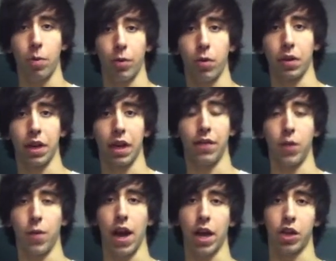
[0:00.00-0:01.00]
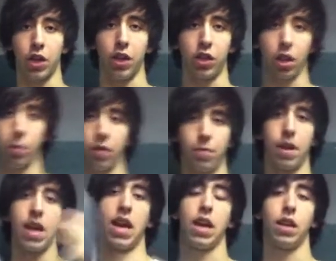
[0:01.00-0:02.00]
I'm going to give you actually some of
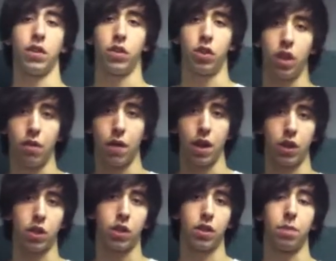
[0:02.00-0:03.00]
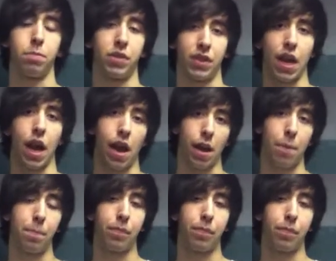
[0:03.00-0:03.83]
my serious side.